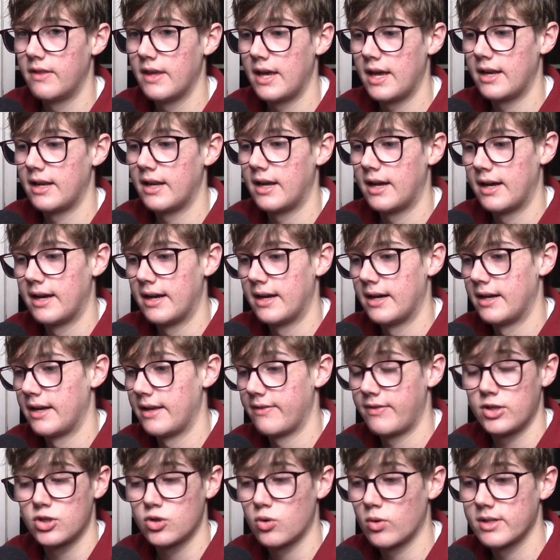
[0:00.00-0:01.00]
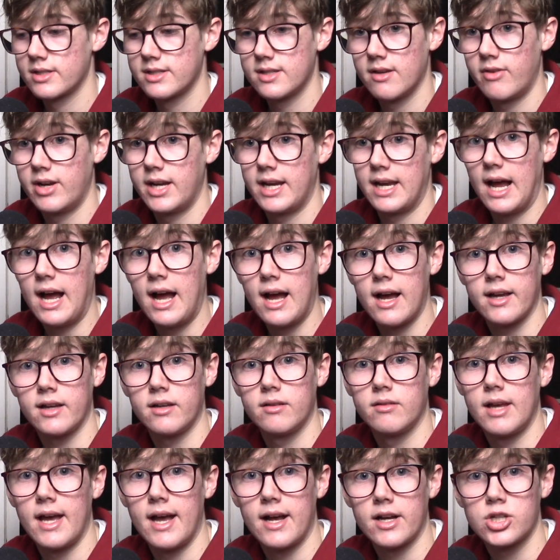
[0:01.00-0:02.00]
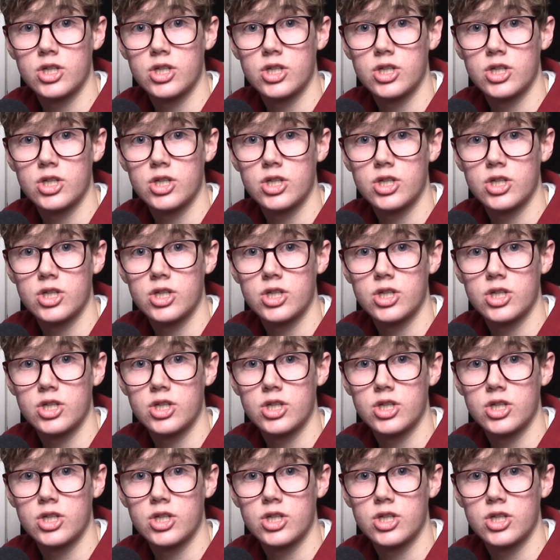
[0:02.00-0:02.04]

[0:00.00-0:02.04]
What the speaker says: then if they scored 79,